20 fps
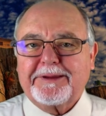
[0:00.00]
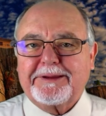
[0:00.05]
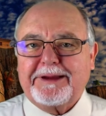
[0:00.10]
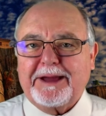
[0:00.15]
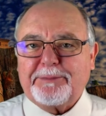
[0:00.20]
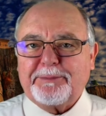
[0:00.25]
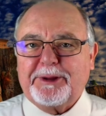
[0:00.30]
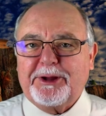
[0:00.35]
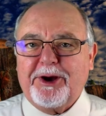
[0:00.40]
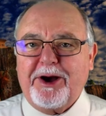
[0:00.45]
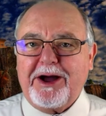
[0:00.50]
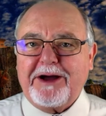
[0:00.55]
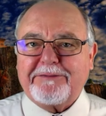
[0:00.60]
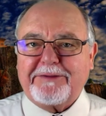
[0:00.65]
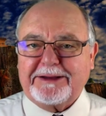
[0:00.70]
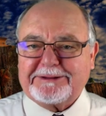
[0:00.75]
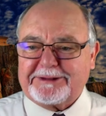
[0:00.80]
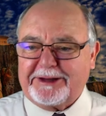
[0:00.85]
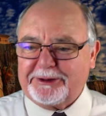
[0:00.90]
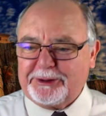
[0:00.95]
cut me off.
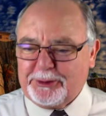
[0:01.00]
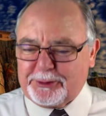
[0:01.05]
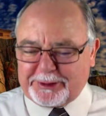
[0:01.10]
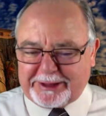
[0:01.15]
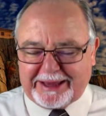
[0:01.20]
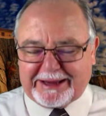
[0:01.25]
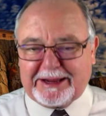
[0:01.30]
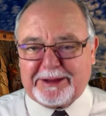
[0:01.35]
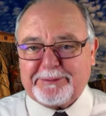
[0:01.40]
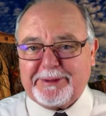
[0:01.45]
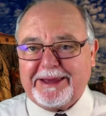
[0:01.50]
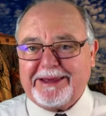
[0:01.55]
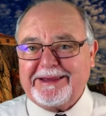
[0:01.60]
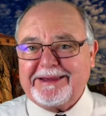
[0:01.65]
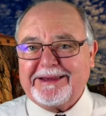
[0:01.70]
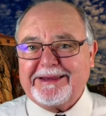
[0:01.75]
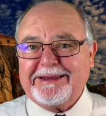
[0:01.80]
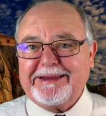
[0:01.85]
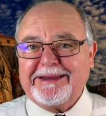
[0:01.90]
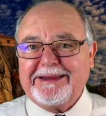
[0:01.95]
I said, are you kidding me?
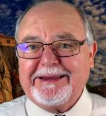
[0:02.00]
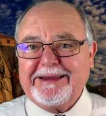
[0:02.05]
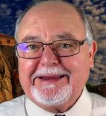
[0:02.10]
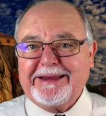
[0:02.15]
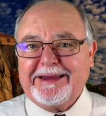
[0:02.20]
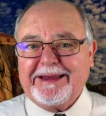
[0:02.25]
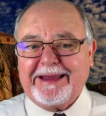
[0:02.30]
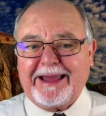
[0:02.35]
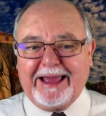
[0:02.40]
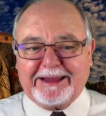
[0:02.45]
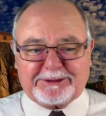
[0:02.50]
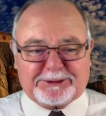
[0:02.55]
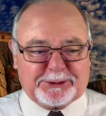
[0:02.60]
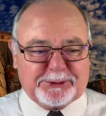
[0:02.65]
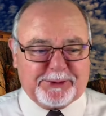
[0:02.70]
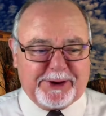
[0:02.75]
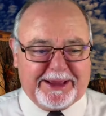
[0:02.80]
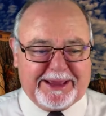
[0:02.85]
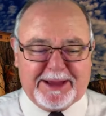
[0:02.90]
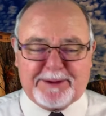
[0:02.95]
At
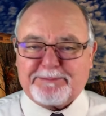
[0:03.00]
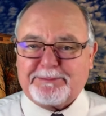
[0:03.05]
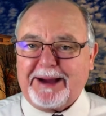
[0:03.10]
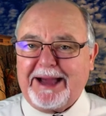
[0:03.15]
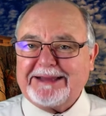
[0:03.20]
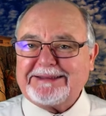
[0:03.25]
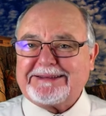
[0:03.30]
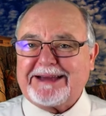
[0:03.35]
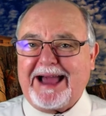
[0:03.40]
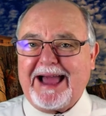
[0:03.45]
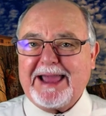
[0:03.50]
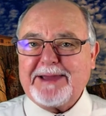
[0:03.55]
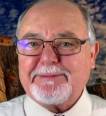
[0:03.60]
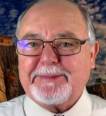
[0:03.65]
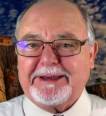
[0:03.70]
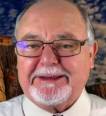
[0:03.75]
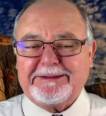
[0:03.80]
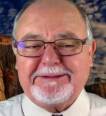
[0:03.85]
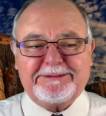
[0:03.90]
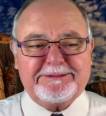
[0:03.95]
two A M my time,
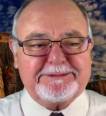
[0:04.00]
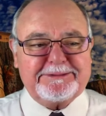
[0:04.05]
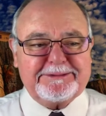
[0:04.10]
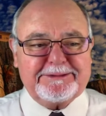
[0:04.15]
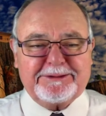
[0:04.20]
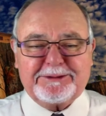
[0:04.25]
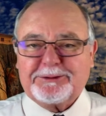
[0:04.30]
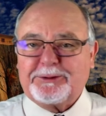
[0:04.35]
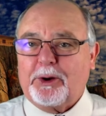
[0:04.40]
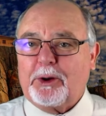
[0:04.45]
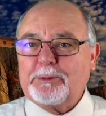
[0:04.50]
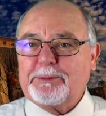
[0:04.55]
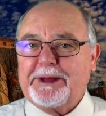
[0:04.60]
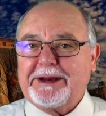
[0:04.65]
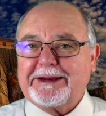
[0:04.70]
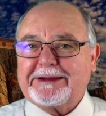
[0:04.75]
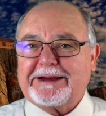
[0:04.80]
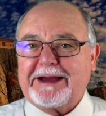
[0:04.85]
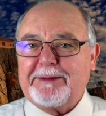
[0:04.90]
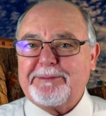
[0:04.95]
He told me
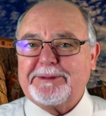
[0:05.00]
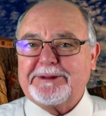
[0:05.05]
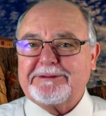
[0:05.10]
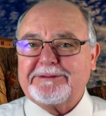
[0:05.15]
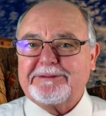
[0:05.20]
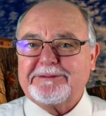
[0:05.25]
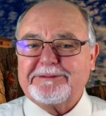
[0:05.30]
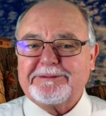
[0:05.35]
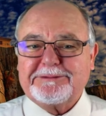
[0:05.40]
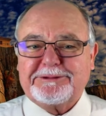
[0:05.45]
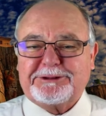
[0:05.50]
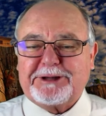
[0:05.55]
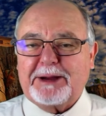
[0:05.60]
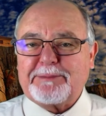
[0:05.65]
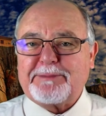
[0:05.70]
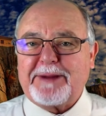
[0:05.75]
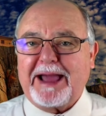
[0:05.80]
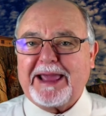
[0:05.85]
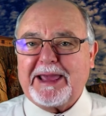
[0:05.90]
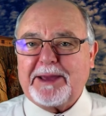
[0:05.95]
to come and
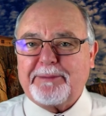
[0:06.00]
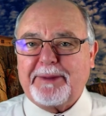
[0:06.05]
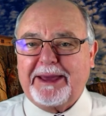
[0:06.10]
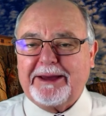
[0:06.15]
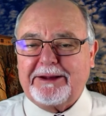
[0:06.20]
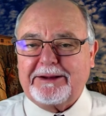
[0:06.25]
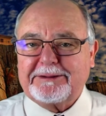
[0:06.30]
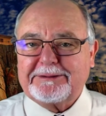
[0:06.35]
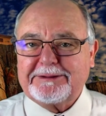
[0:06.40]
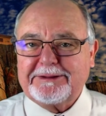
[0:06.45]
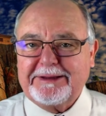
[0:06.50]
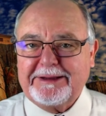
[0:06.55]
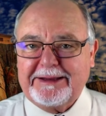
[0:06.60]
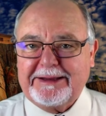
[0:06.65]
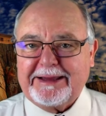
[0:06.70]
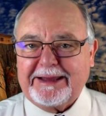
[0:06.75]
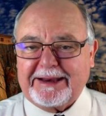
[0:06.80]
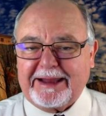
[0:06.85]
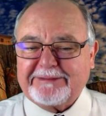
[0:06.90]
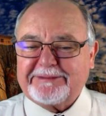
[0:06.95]
check my email.
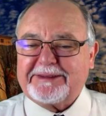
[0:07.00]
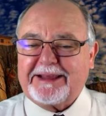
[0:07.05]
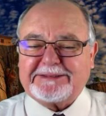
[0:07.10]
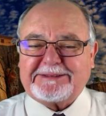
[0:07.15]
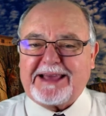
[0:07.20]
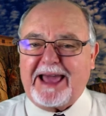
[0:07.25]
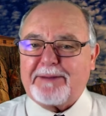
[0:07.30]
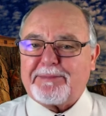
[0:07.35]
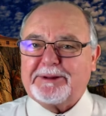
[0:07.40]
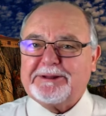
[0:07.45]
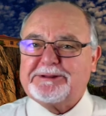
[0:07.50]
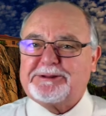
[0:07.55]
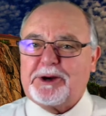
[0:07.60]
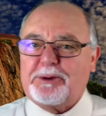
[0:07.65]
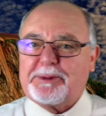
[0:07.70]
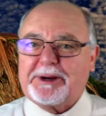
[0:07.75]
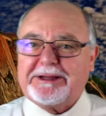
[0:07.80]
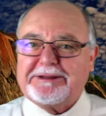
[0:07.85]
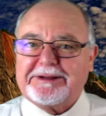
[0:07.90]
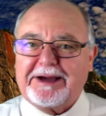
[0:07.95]
And that, that's happened so
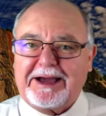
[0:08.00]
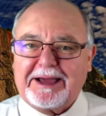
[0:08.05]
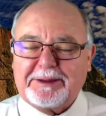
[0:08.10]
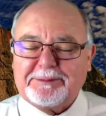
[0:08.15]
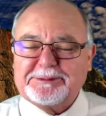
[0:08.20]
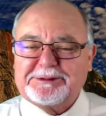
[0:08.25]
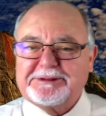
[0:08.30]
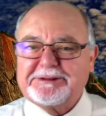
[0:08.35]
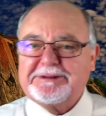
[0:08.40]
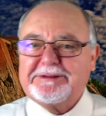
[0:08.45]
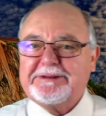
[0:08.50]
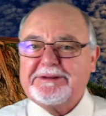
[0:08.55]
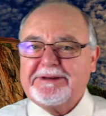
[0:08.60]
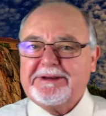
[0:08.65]
many times